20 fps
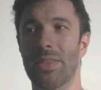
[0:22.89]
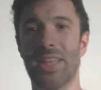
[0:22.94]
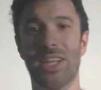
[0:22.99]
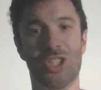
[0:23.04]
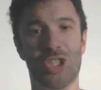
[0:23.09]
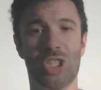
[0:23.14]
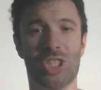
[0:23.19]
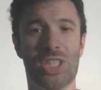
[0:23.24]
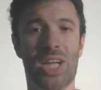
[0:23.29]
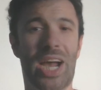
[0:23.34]

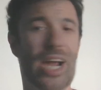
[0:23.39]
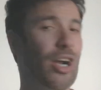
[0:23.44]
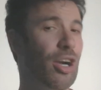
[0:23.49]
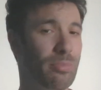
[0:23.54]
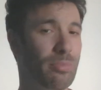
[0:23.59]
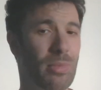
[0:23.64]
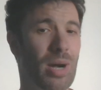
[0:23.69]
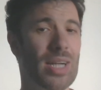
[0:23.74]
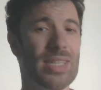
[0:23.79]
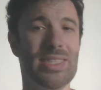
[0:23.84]
They just
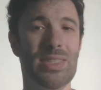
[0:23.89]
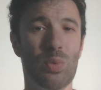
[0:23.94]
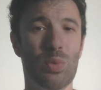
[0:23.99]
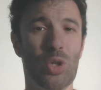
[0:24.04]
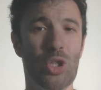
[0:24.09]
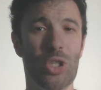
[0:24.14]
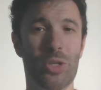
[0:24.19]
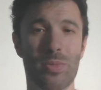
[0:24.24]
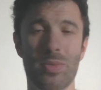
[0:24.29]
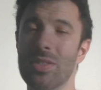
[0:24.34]
hired Monty
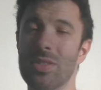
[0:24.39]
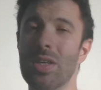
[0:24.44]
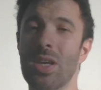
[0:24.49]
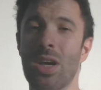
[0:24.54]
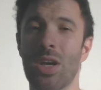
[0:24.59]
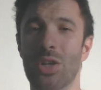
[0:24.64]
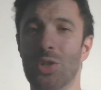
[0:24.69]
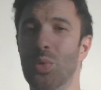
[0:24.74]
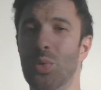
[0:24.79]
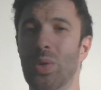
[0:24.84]

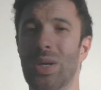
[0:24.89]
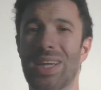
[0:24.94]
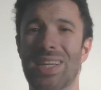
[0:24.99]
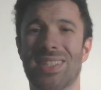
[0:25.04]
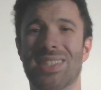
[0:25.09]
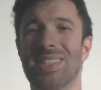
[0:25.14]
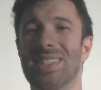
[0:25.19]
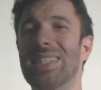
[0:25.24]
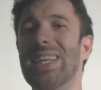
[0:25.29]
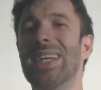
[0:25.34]
Williams to
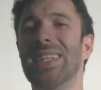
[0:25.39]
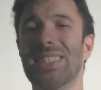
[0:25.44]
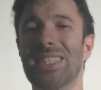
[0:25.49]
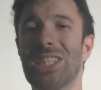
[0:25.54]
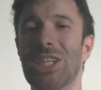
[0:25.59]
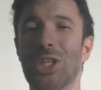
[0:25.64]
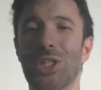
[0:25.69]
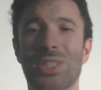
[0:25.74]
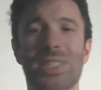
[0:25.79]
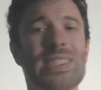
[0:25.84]
a
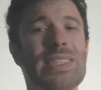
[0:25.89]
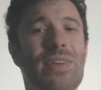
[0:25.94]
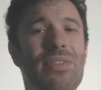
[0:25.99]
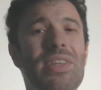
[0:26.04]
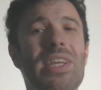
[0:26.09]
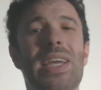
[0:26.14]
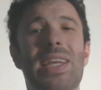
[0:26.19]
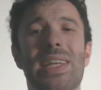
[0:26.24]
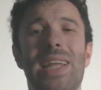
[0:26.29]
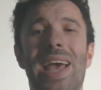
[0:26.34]
6 year,
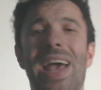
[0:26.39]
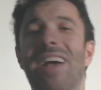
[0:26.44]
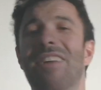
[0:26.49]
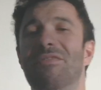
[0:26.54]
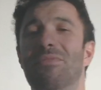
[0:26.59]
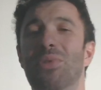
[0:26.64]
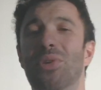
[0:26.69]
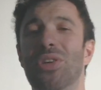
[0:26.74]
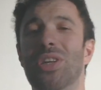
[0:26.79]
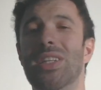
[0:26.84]

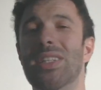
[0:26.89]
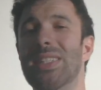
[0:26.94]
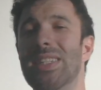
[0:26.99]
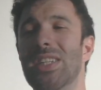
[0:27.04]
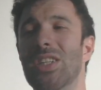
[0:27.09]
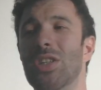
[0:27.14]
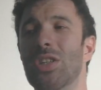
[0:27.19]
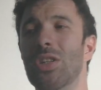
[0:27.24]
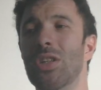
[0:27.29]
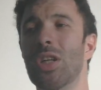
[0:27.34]
$78.5 million
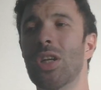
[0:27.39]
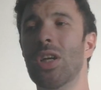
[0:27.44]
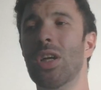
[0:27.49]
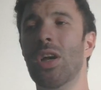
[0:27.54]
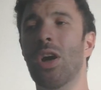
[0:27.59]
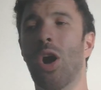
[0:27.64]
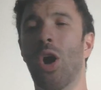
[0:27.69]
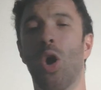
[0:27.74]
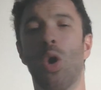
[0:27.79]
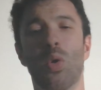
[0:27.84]
deal
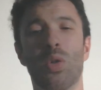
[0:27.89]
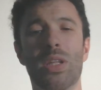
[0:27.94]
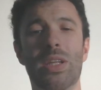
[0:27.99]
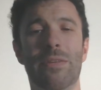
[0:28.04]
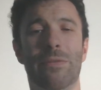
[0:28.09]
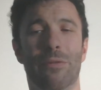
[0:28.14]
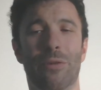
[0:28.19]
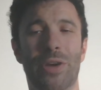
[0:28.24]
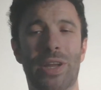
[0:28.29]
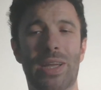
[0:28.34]

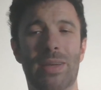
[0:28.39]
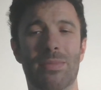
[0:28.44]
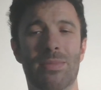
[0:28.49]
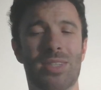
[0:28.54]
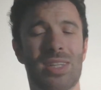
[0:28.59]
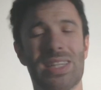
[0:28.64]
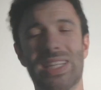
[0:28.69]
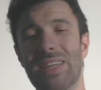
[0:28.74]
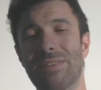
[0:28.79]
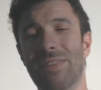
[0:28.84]
only for
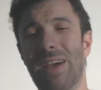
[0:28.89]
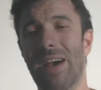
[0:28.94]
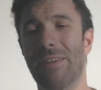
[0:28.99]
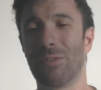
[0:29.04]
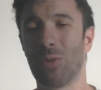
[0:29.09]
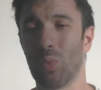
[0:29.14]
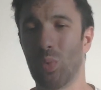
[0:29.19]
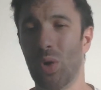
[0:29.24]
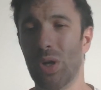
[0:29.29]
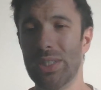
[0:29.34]
him to leave
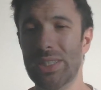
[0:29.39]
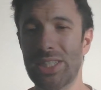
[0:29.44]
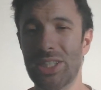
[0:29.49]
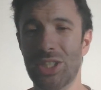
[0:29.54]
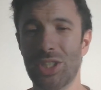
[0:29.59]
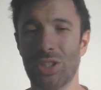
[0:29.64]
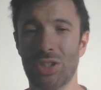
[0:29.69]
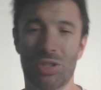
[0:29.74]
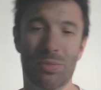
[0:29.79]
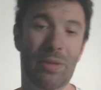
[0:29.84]
after 1
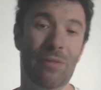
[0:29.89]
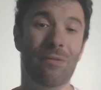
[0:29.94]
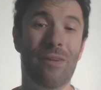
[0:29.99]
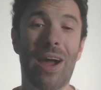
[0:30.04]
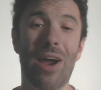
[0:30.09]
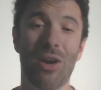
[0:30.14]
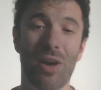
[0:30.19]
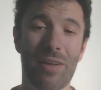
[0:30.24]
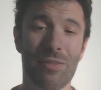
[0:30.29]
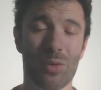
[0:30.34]
year or to be
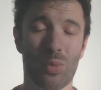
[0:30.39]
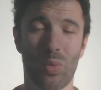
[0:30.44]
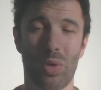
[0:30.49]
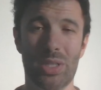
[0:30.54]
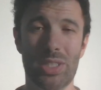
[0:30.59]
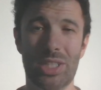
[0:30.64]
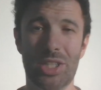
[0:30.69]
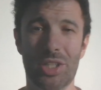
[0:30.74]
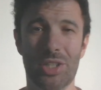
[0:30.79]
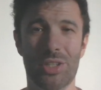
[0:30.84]
fired after
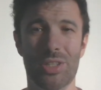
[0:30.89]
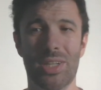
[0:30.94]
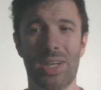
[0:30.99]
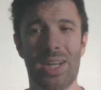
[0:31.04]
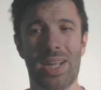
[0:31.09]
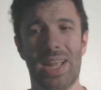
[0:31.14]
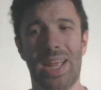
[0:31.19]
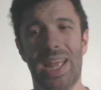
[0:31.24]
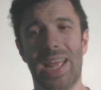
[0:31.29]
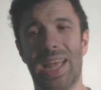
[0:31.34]
1 year.
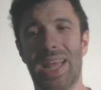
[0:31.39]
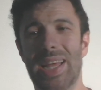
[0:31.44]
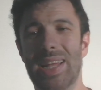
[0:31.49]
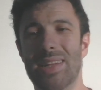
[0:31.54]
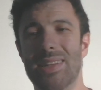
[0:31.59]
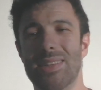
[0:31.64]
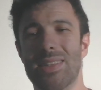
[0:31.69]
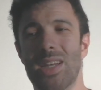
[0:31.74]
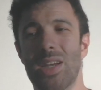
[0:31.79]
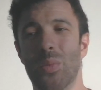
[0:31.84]

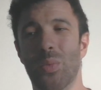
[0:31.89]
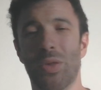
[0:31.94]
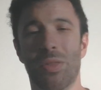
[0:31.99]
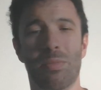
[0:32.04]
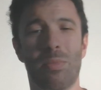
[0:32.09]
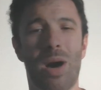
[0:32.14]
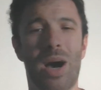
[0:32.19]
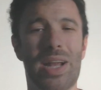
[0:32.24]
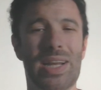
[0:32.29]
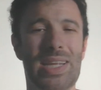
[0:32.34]
And
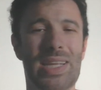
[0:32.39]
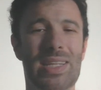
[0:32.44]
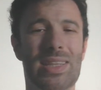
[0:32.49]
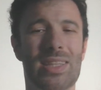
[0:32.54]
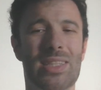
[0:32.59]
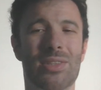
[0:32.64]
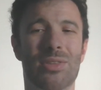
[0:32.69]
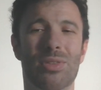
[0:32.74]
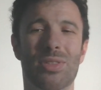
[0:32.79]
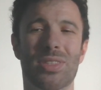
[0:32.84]
with Monty,
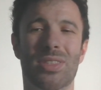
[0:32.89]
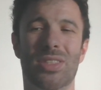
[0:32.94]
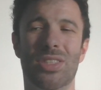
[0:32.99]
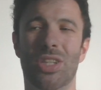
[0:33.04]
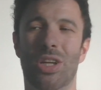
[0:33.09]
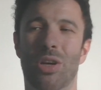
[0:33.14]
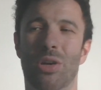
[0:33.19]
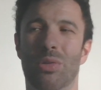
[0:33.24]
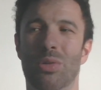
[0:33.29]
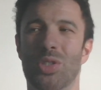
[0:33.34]
there was,
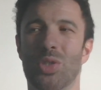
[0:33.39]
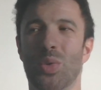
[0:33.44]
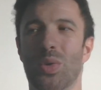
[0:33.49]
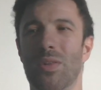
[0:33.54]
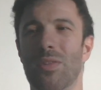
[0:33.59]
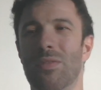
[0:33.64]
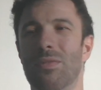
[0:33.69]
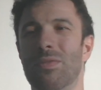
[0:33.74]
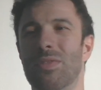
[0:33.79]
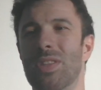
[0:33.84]

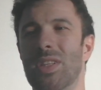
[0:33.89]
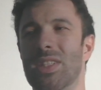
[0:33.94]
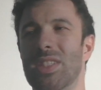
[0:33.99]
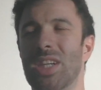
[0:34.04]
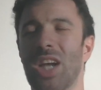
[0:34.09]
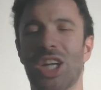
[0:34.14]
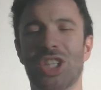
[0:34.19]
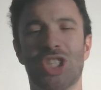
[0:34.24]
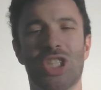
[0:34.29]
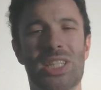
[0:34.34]
sort of
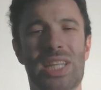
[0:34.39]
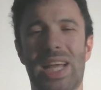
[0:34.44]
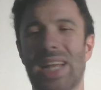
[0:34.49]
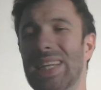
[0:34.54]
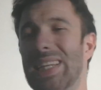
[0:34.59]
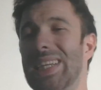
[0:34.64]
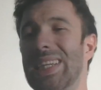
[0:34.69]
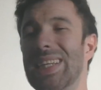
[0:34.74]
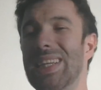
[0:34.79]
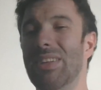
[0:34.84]
discussion
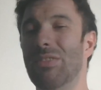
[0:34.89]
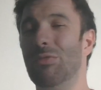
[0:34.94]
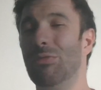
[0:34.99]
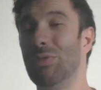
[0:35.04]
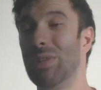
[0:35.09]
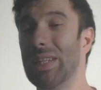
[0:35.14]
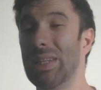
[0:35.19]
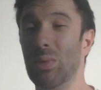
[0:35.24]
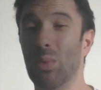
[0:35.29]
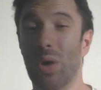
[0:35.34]
that he
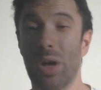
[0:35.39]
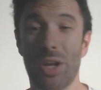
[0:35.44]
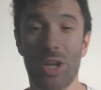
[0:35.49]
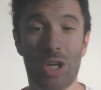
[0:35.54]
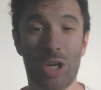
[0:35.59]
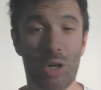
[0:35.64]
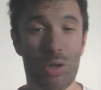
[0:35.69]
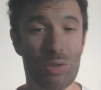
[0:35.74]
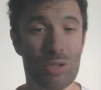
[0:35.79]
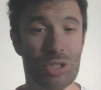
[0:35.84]
didn't really want
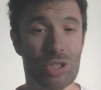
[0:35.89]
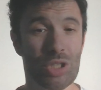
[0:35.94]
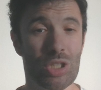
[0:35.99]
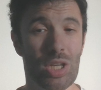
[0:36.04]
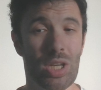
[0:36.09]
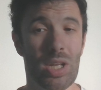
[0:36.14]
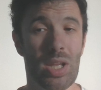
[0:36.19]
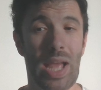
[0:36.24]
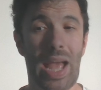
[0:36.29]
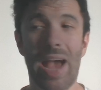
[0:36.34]
to
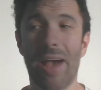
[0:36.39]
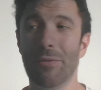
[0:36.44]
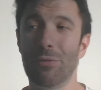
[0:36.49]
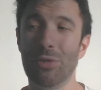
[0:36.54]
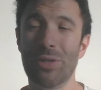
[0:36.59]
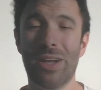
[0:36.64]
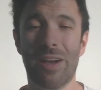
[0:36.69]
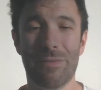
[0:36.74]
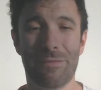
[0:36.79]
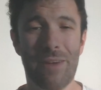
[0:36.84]
coach
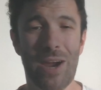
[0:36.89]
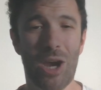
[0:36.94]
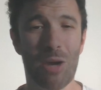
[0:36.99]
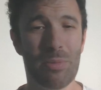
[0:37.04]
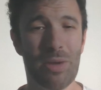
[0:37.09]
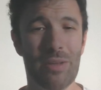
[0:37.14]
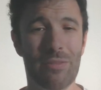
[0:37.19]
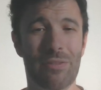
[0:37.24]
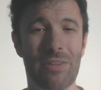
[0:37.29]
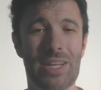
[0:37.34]
after he got
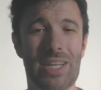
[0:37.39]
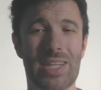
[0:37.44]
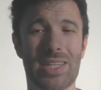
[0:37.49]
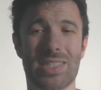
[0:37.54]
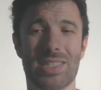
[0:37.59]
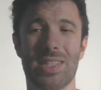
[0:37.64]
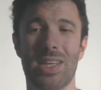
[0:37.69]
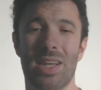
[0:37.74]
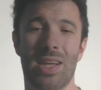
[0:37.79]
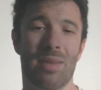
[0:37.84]
fired by
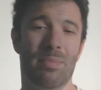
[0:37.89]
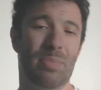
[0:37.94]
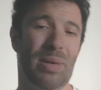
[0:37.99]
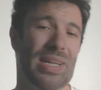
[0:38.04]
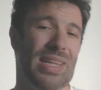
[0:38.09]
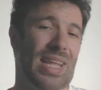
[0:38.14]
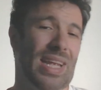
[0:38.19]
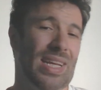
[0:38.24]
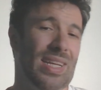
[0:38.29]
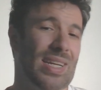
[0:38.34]
Phoenix,
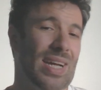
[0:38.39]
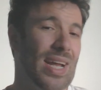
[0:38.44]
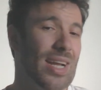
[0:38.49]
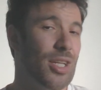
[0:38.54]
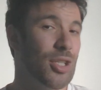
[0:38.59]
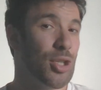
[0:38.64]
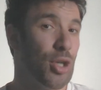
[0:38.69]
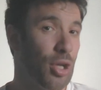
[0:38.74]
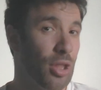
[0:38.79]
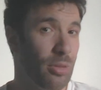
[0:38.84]
but then he
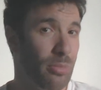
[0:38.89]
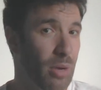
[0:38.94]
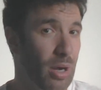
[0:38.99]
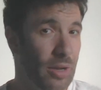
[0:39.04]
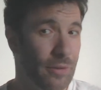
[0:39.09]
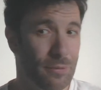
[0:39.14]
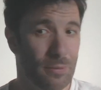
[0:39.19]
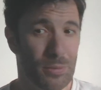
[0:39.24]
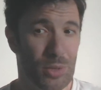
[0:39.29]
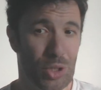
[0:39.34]
kind of took the
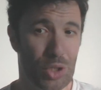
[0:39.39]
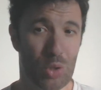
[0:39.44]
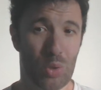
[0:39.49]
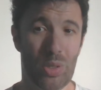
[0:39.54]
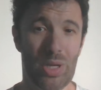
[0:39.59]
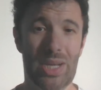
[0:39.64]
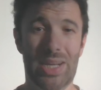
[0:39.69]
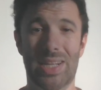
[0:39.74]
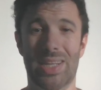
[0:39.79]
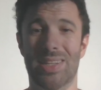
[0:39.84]
money from
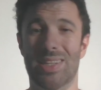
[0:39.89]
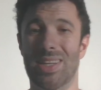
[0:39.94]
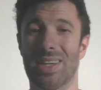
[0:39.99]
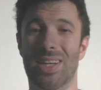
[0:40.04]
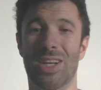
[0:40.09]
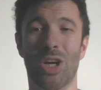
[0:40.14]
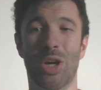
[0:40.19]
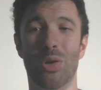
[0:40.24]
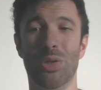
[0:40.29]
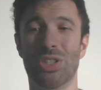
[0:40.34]
Detroit and
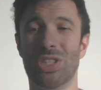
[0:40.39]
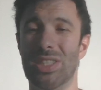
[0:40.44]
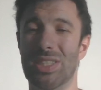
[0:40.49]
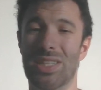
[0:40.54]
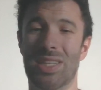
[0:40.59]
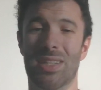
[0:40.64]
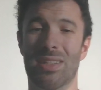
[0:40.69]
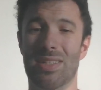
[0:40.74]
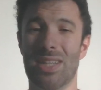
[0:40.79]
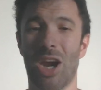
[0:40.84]
then coached
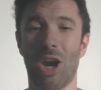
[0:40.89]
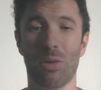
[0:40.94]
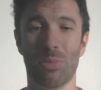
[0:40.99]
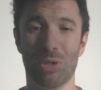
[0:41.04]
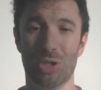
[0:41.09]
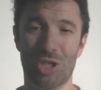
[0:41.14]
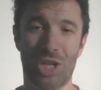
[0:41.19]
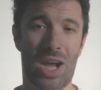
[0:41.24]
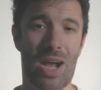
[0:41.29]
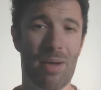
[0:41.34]
and did a
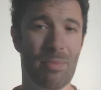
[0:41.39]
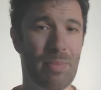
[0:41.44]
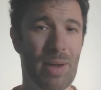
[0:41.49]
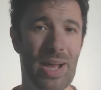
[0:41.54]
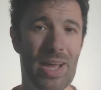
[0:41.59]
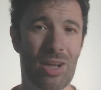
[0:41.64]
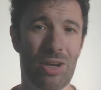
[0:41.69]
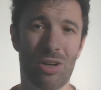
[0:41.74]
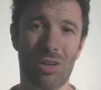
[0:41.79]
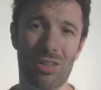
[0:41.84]
terrible job
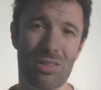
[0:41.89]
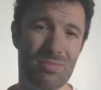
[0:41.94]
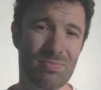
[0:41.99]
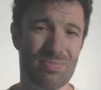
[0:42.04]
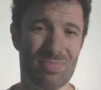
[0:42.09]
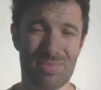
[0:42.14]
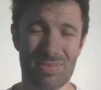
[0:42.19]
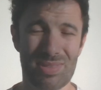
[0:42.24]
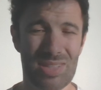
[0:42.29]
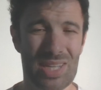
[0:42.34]
by
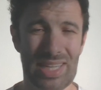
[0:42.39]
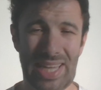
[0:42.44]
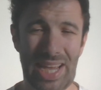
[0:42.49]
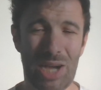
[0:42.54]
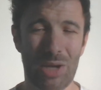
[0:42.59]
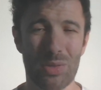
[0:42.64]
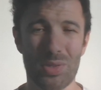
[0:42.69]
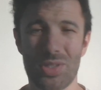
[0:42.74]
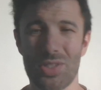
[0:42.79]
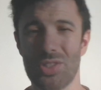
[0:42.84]
all
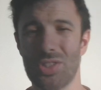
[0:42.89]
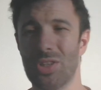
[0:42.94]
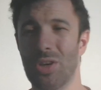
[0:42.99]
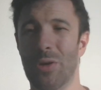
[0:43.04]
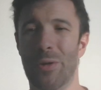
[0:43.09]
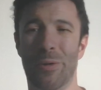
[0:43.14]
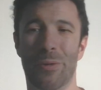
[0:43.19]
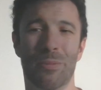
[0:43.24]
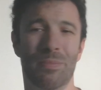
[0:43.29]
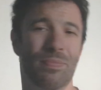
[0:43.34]
accounts.
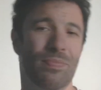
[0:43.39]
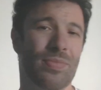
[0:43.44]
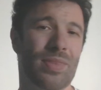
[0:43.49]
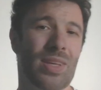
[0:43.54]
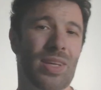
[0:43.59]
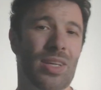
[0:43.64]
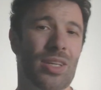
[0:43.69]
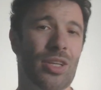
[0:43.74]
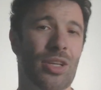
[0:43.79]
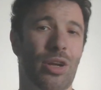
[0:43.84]
So,
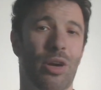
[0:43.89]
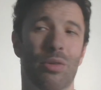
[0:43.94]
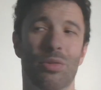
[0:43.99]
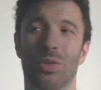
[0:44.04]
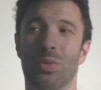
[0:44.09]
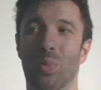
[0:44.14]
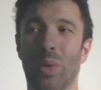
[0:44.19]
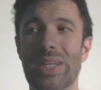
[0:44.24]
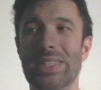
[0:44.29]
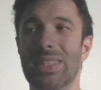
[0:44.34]

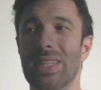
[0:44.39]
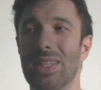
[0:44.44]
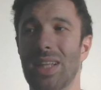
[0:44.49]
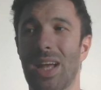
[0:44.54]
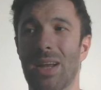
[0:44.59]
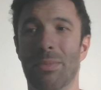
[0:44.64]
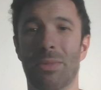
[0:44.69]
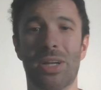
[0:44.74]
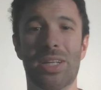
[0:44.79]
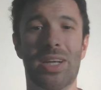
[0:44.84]
you're wasting a
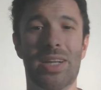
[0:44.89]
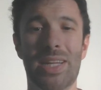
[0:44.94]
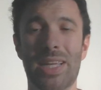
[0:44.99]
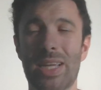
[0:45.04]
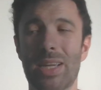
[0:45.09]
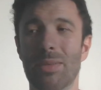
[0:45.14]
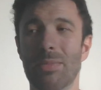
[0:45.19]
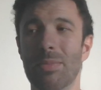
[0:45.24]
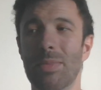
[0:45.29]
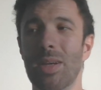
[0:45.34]
lot of money on
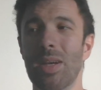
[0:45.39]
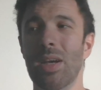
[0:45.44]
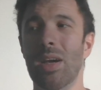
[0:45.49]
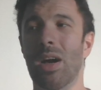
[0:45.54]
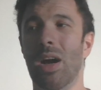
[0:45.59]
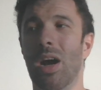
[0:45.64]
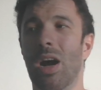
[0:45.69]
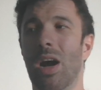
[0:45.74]
him.